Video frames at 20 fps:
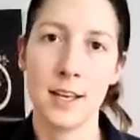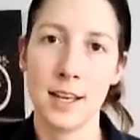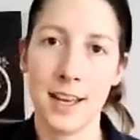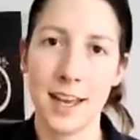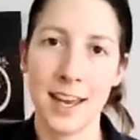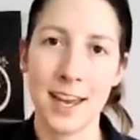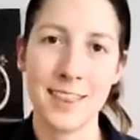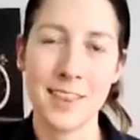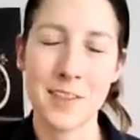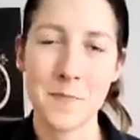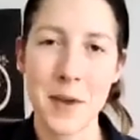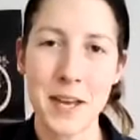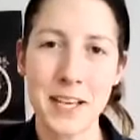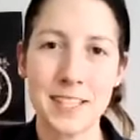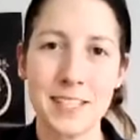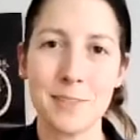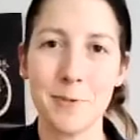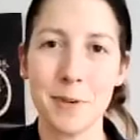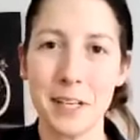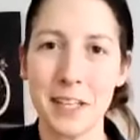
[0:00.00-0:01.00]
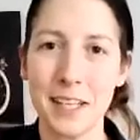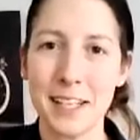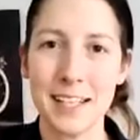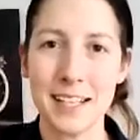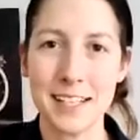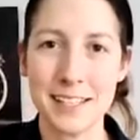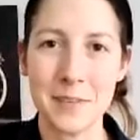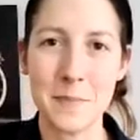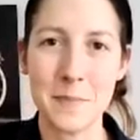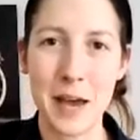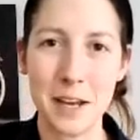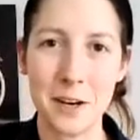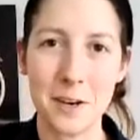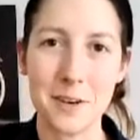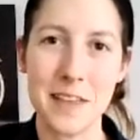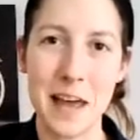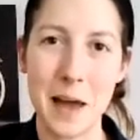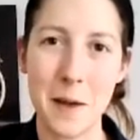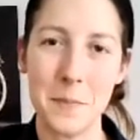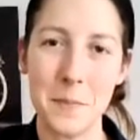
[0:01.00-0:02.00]
and the mess really doesn't matter
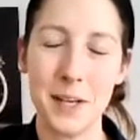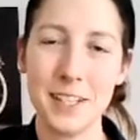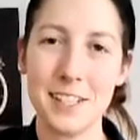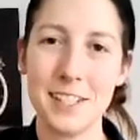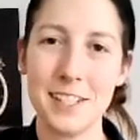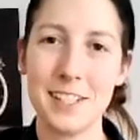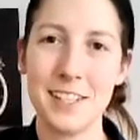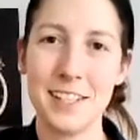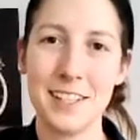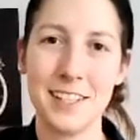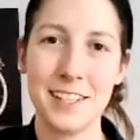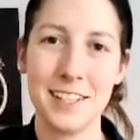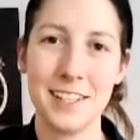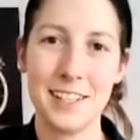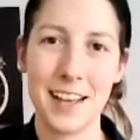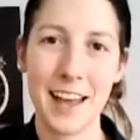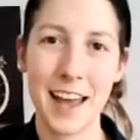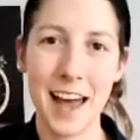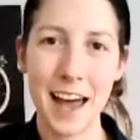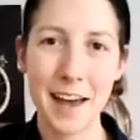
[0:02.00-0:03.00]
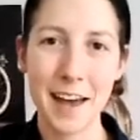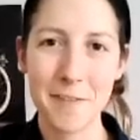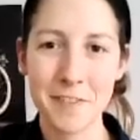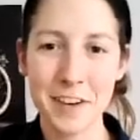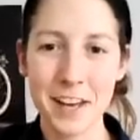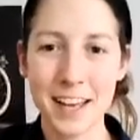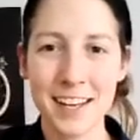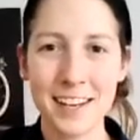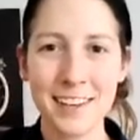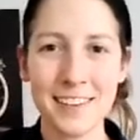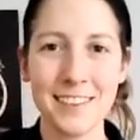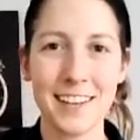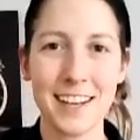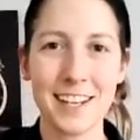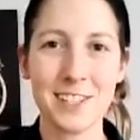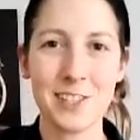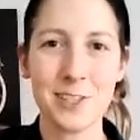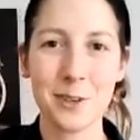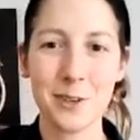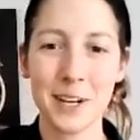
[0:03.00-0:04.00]
that much. Have fun,
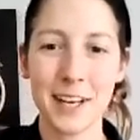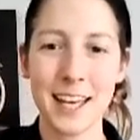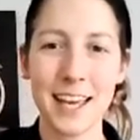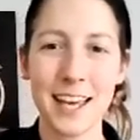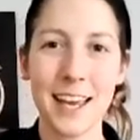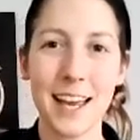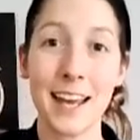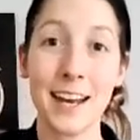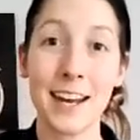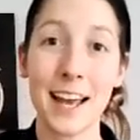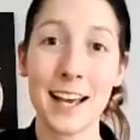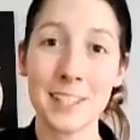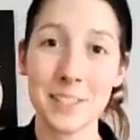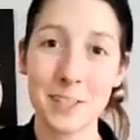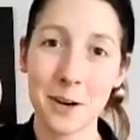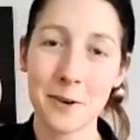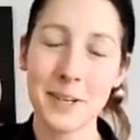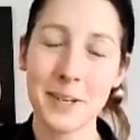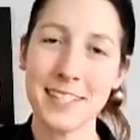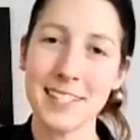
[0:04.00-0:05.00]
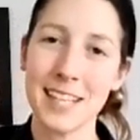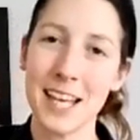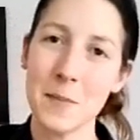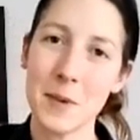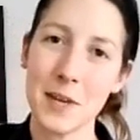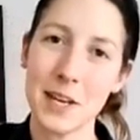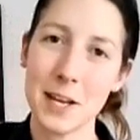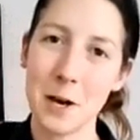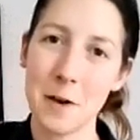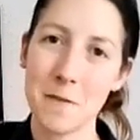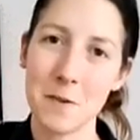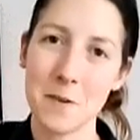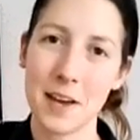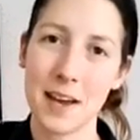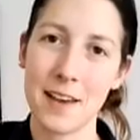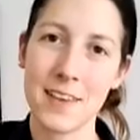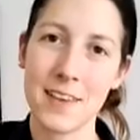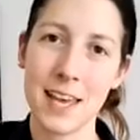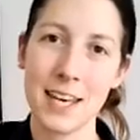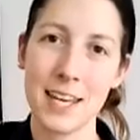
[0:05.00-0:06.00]
enjoy, and as always, let me know if you
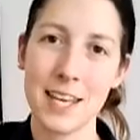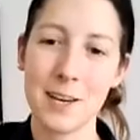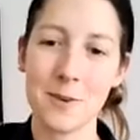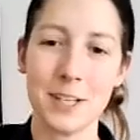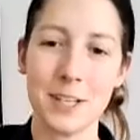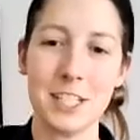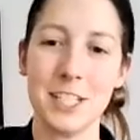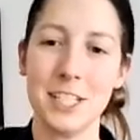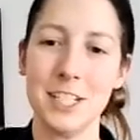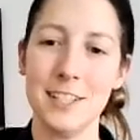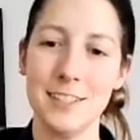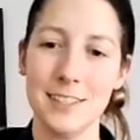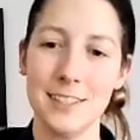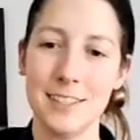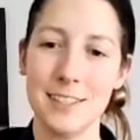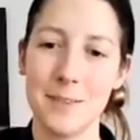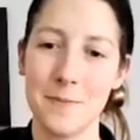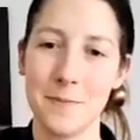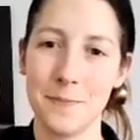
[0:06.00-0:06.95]
have any questions.